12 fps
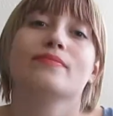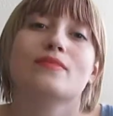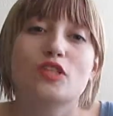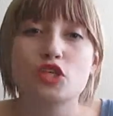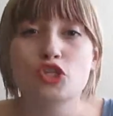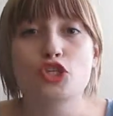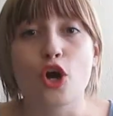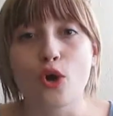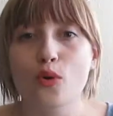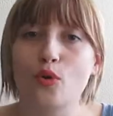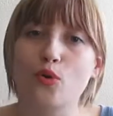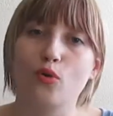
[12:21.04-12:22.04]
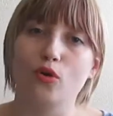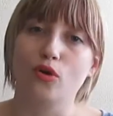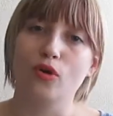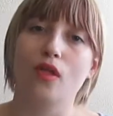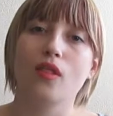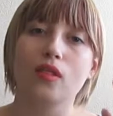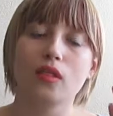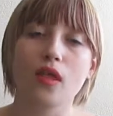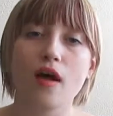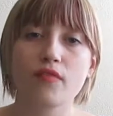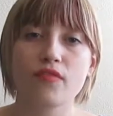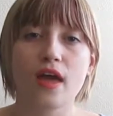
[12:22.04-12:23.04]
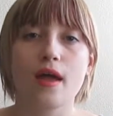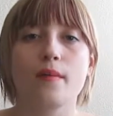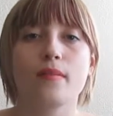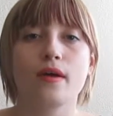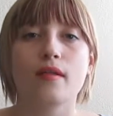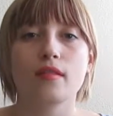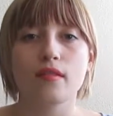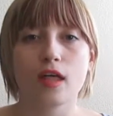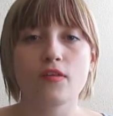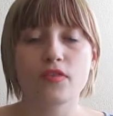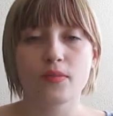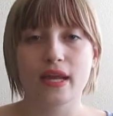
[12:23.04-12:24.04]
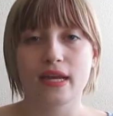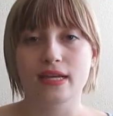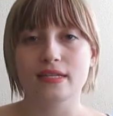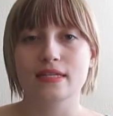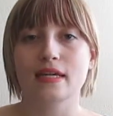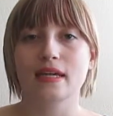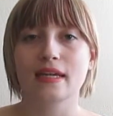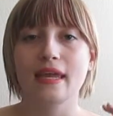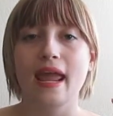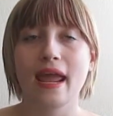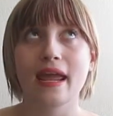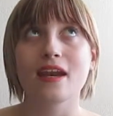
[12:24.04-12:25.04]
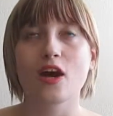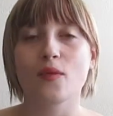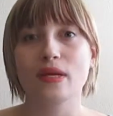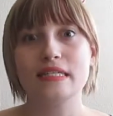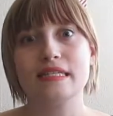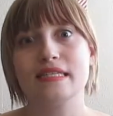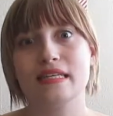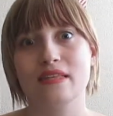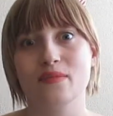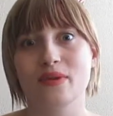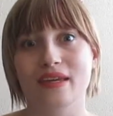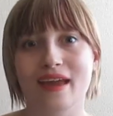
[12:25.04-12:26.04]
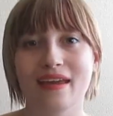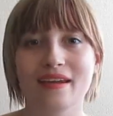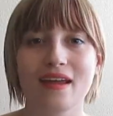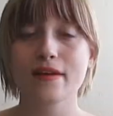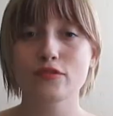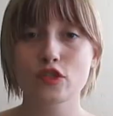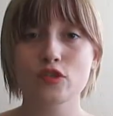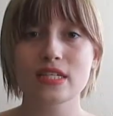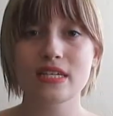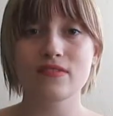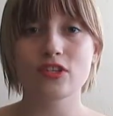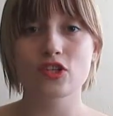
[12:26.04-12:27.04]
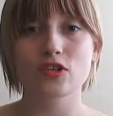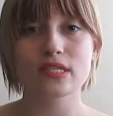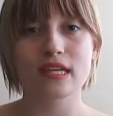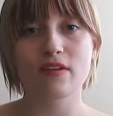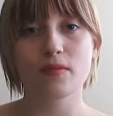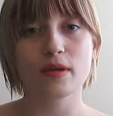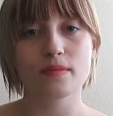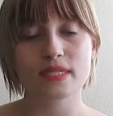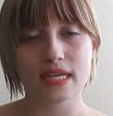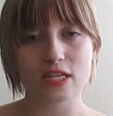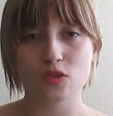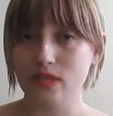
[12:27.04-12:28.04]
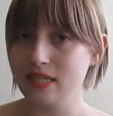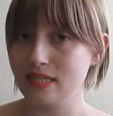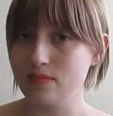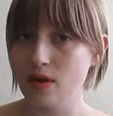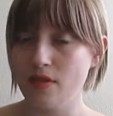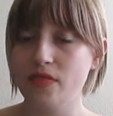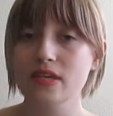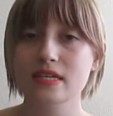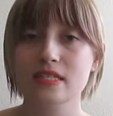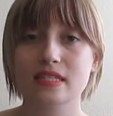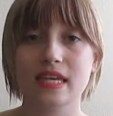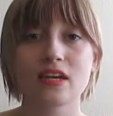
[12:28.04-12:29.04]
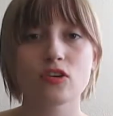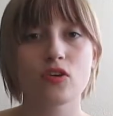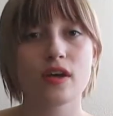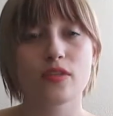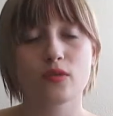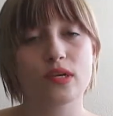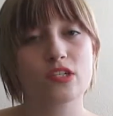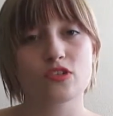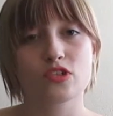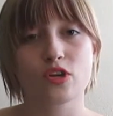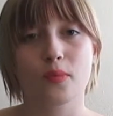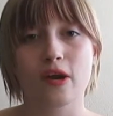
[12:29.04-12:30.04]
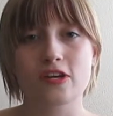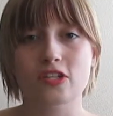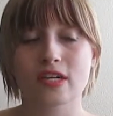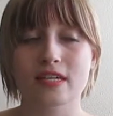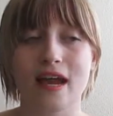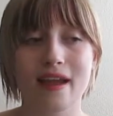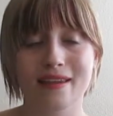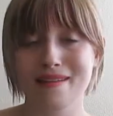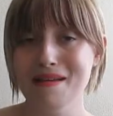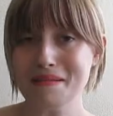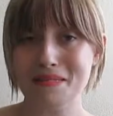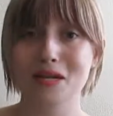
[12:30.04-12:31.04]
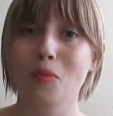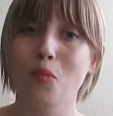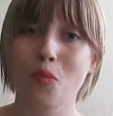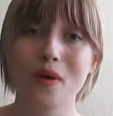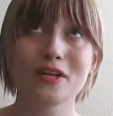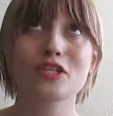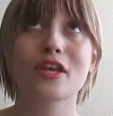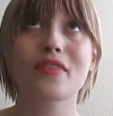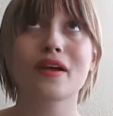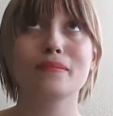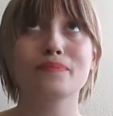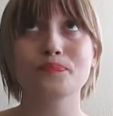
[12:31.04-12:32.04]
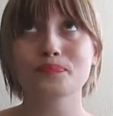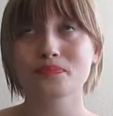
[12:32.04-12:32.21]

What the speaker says: so cool. Love them, love the band, cannot wait to see them again. I have two TV shows that I've been obsessed with this month, Scandal and The Rachel Zoe Project. I cannot stop watching them.